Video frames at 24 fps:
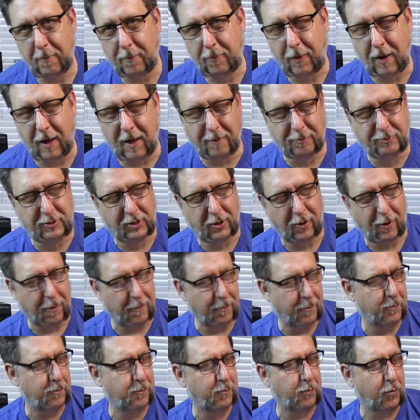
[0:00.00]
I'm, I'm sure
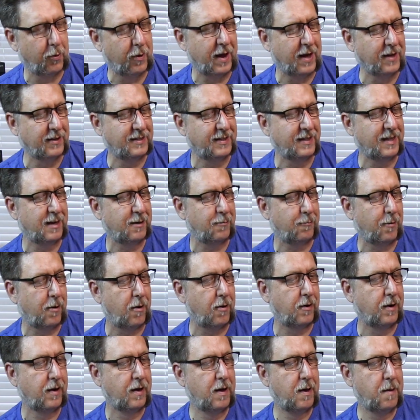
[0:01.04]
I'm pronouncing that
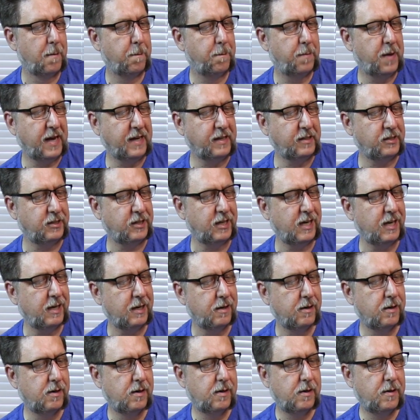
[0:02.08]
wrong, Petchi.
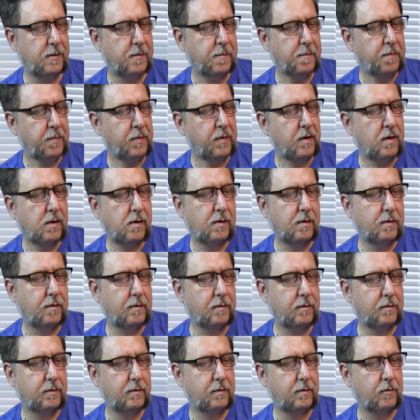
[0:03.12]

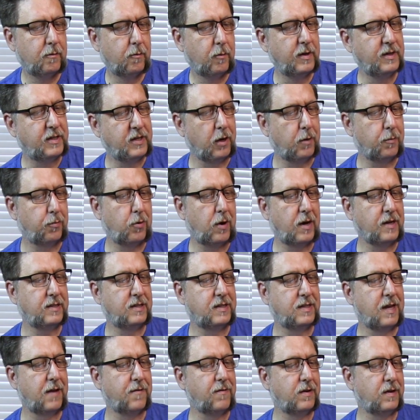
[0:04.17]
Retail price
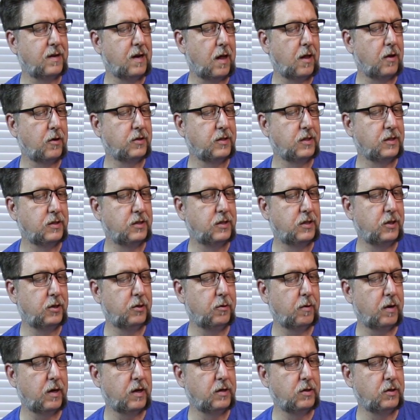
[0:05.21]
$7 and
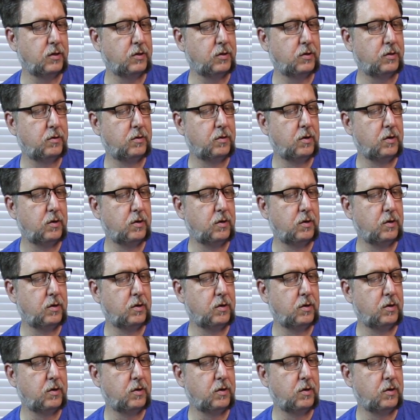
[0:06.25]
two and